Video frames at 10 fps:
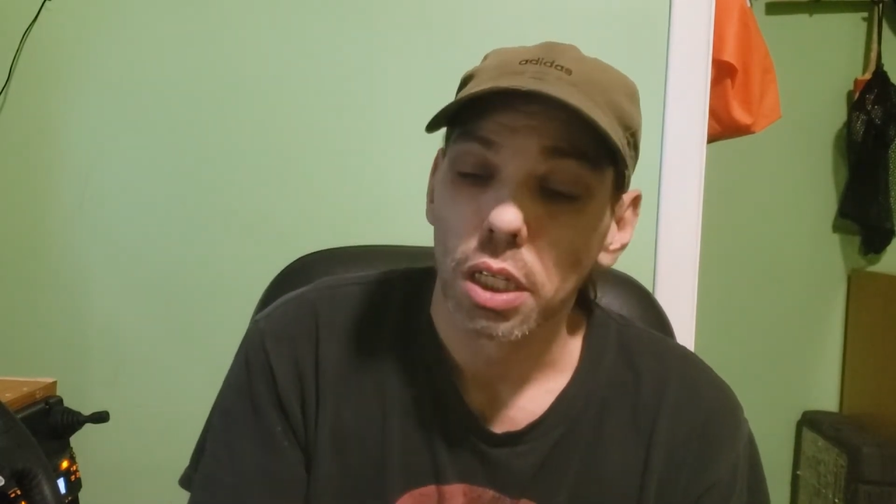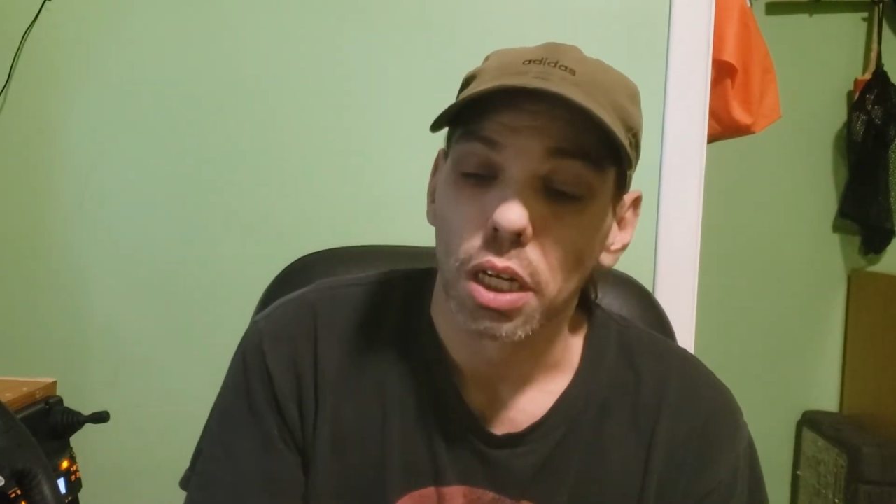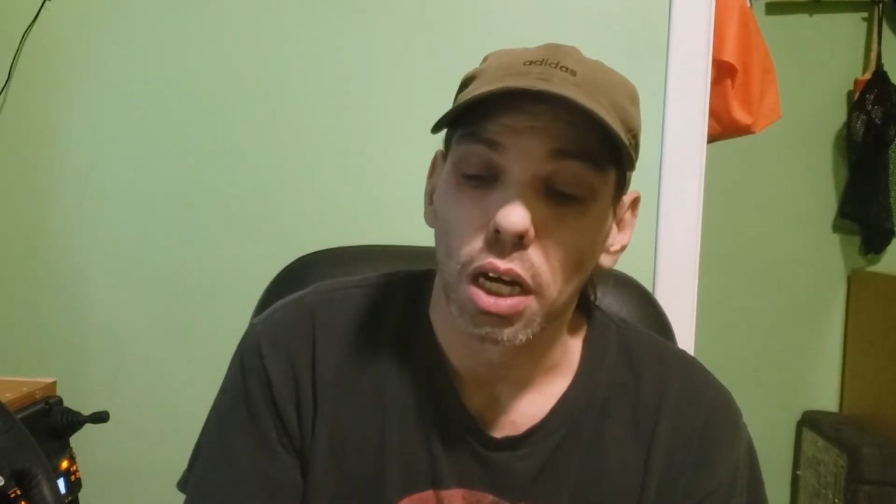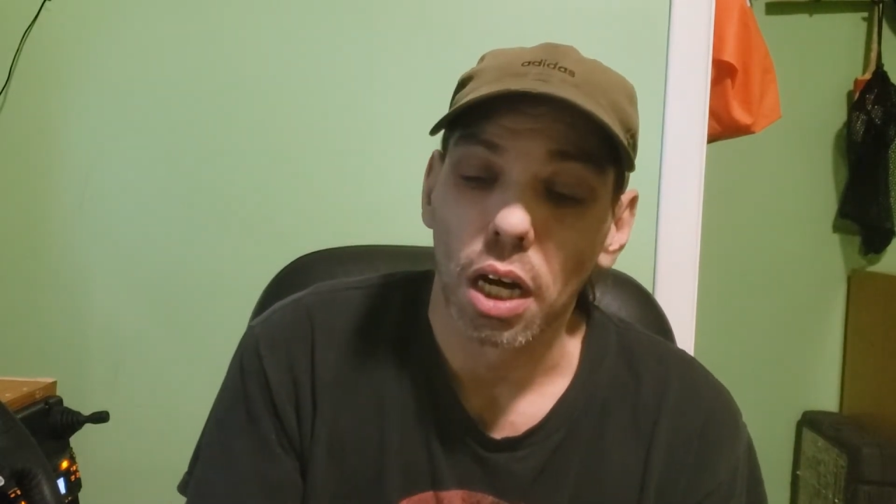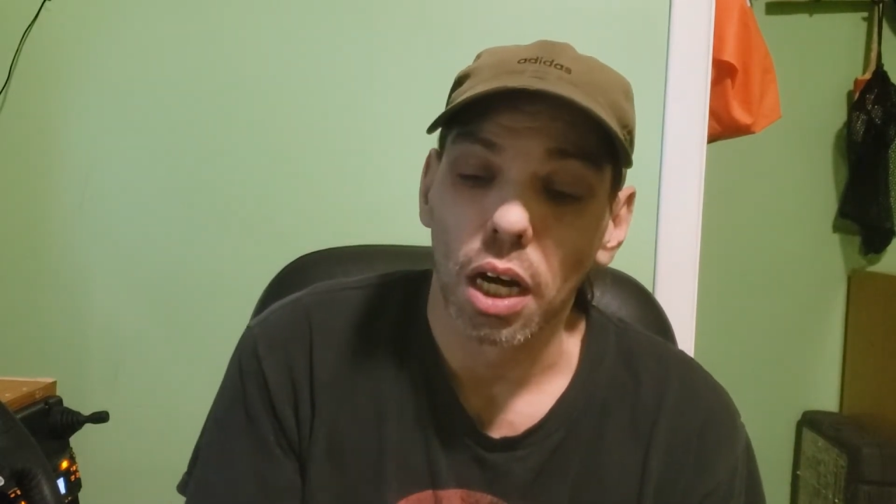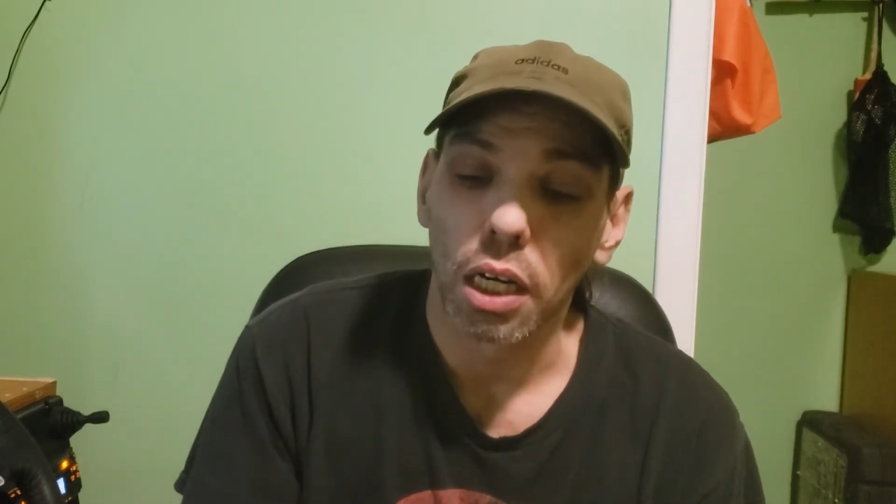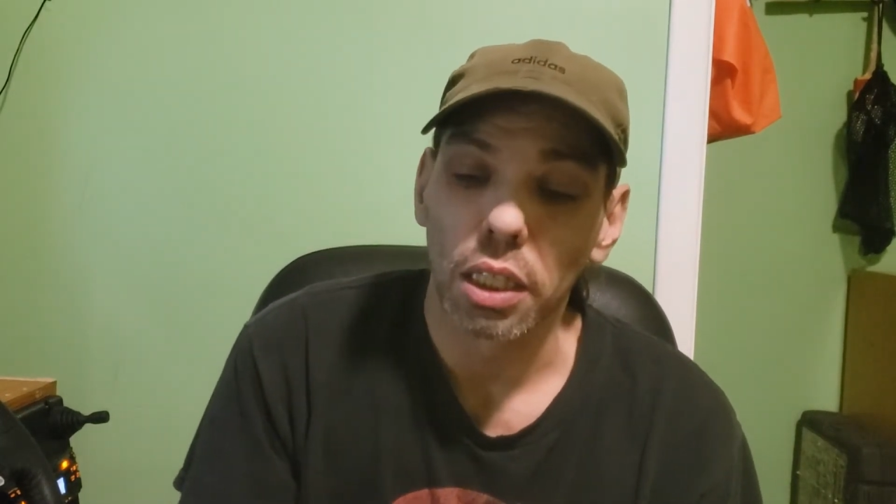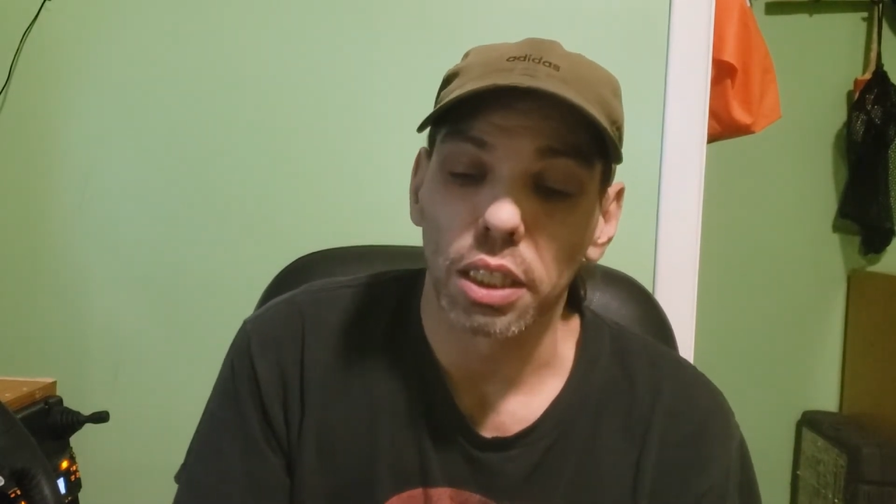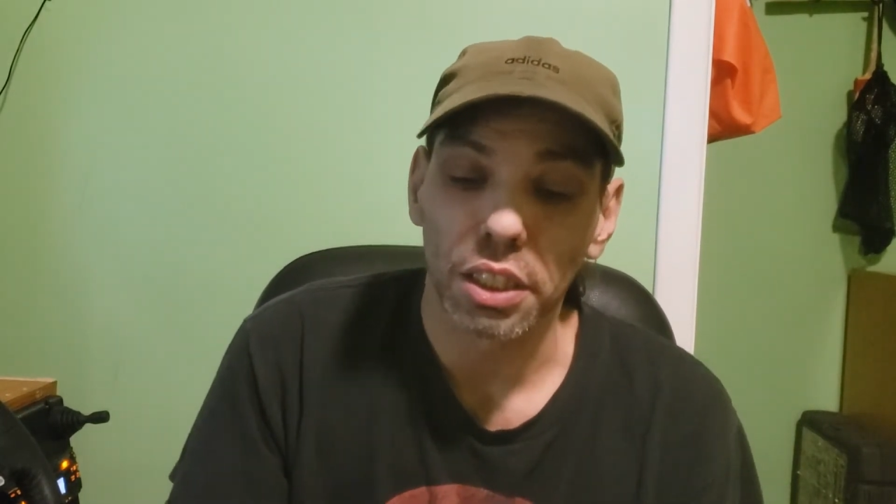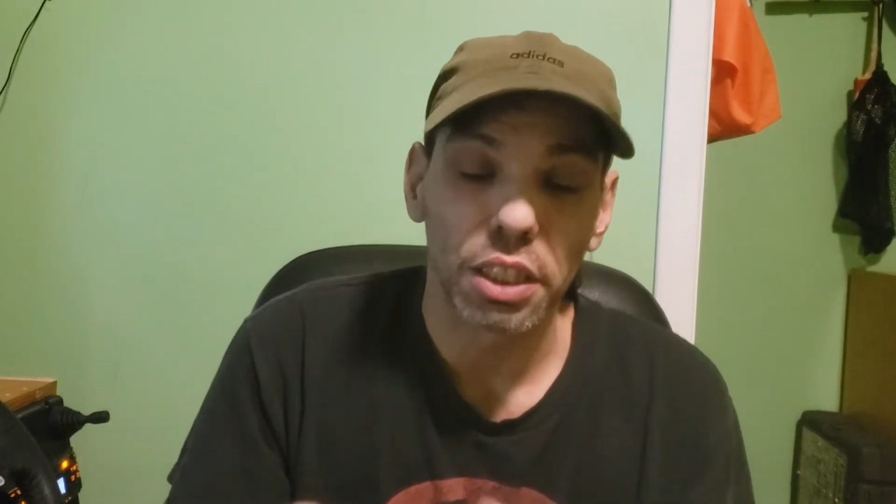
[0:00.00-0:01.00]

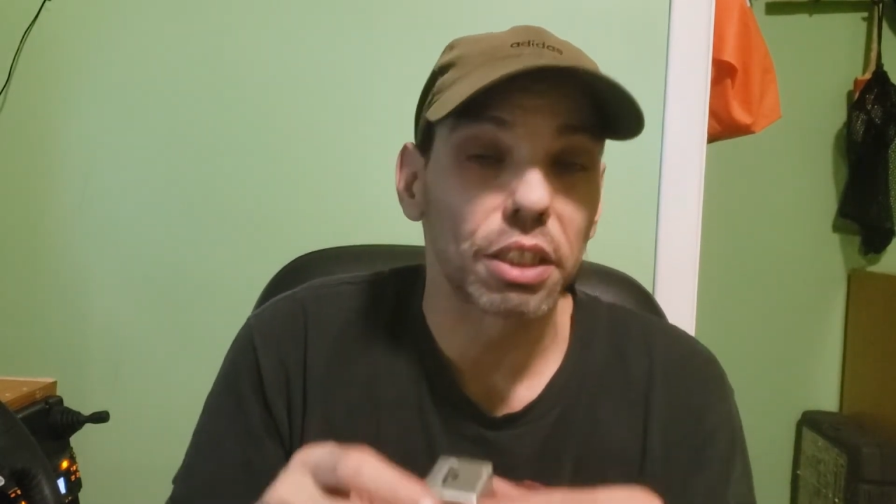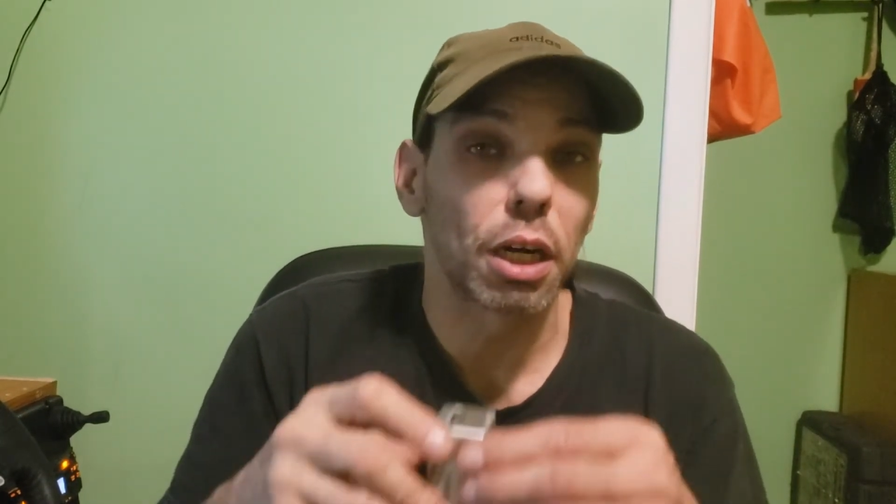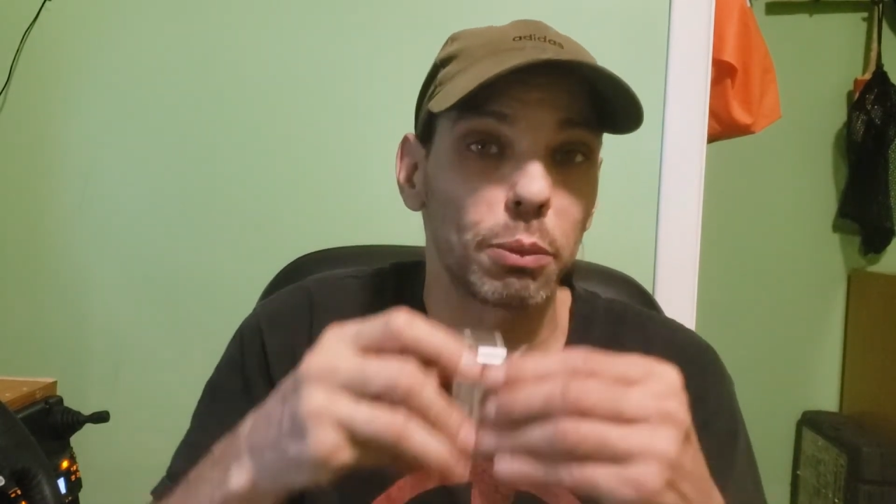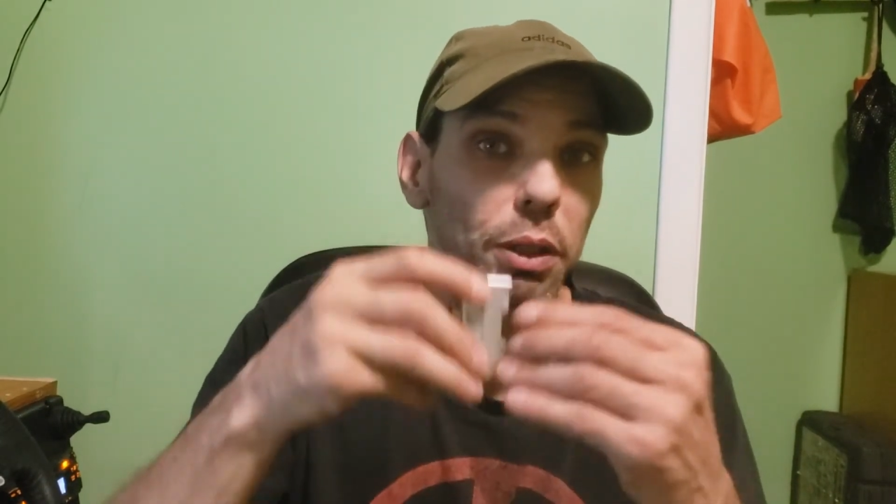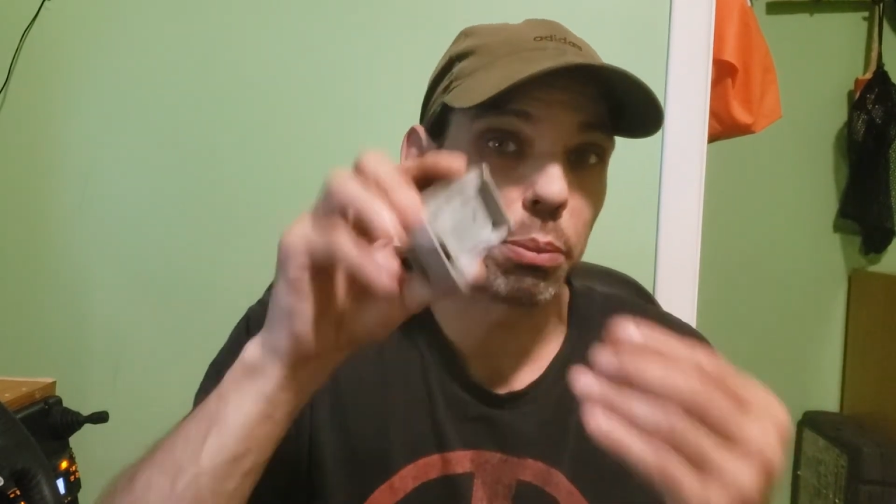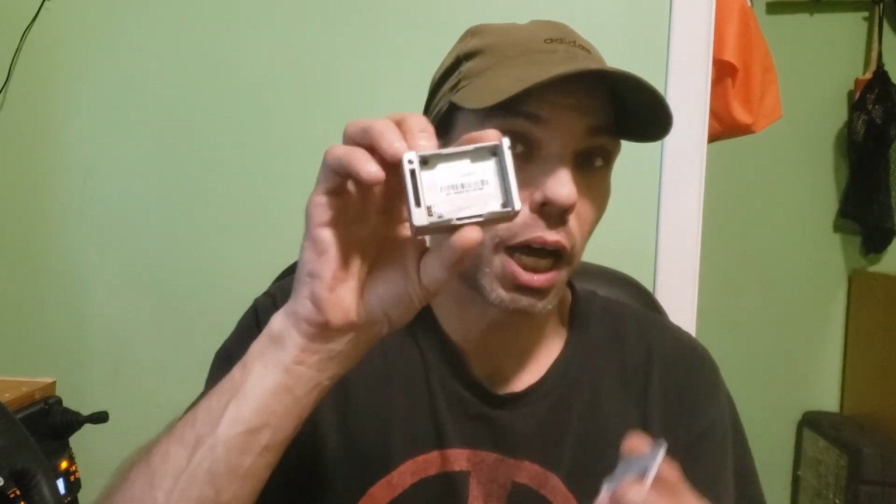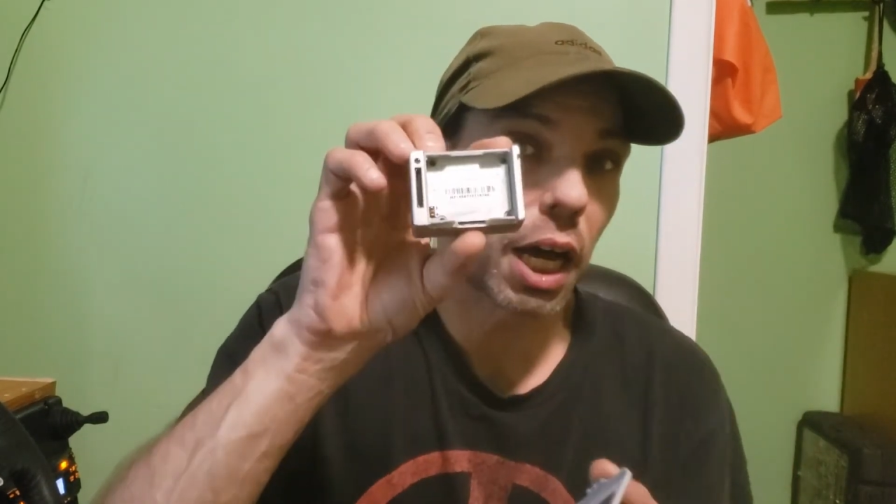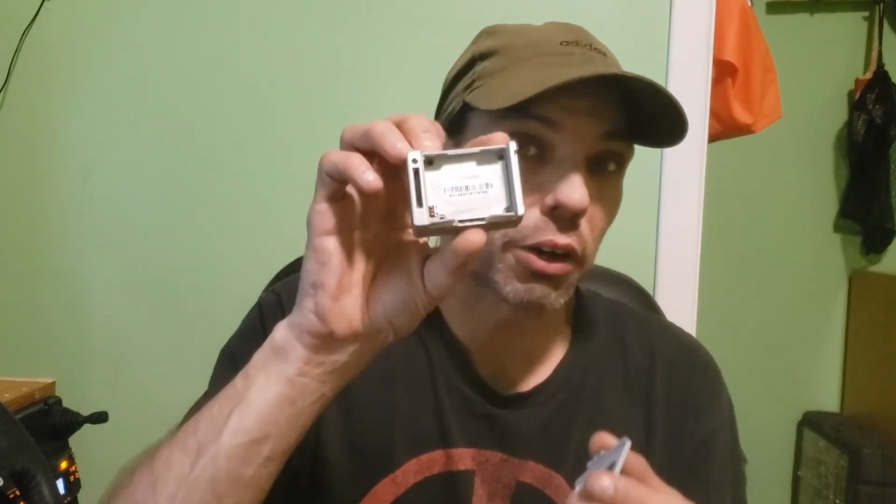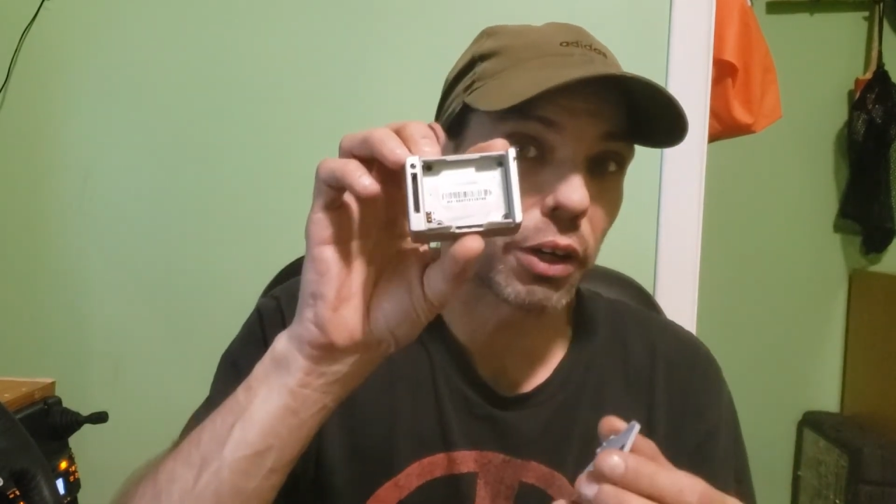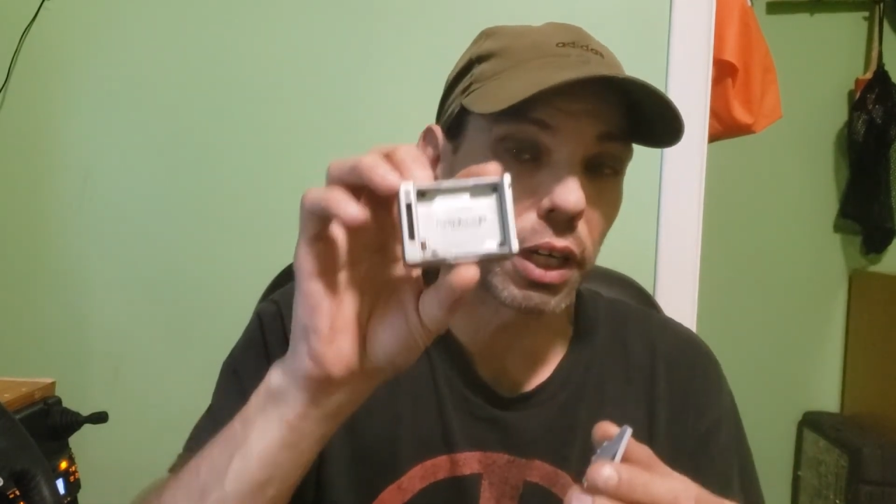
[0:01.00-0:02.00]
It didn't come with a
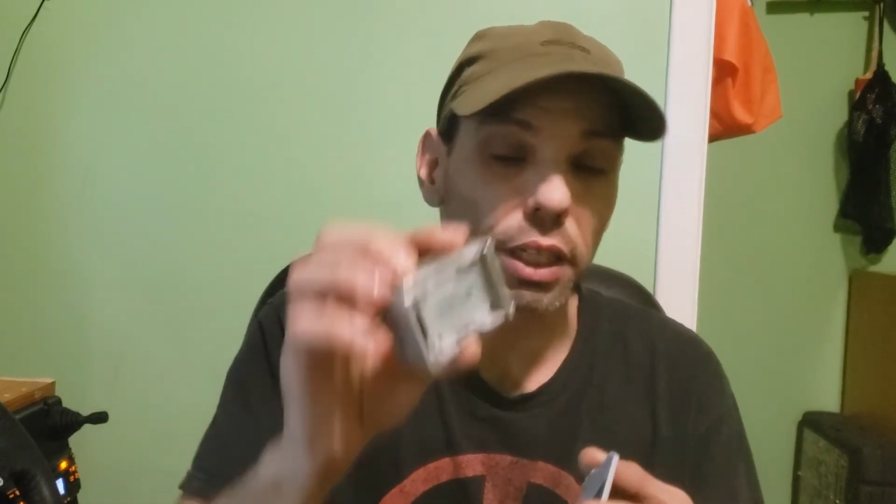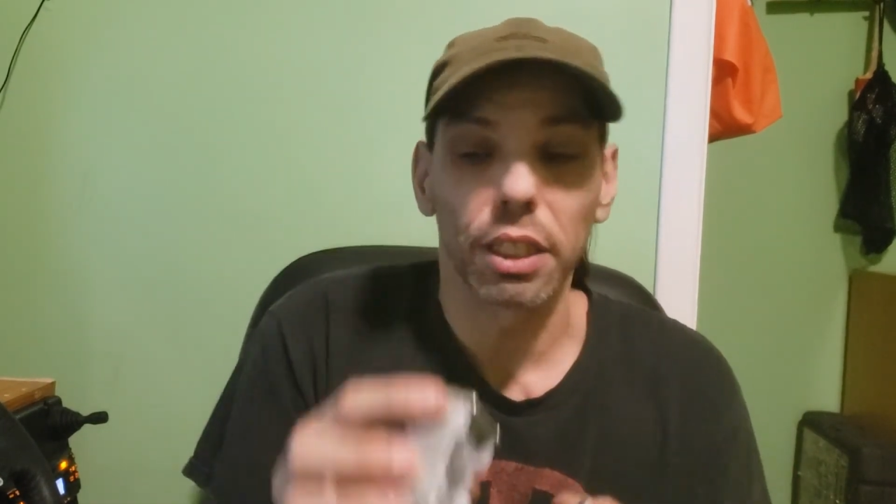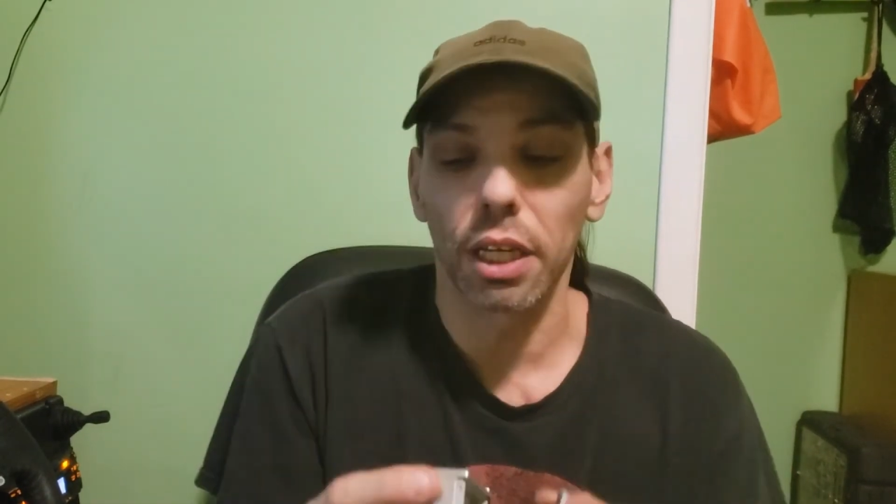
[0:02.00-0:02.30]
battery.